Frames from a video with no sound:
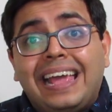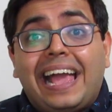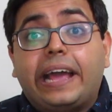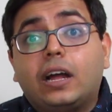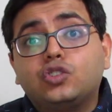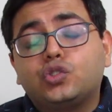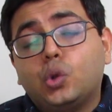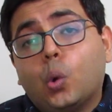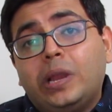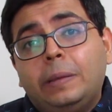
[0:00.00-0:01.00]
and are
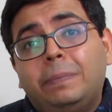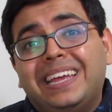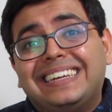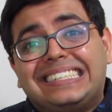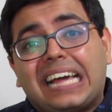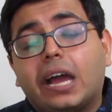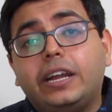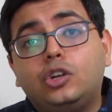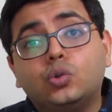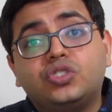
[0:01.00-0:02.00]
slowly being
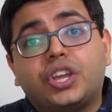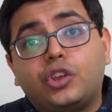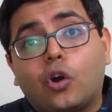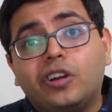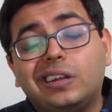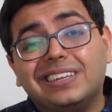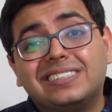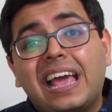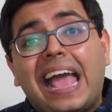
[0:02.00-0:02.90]
tied to securities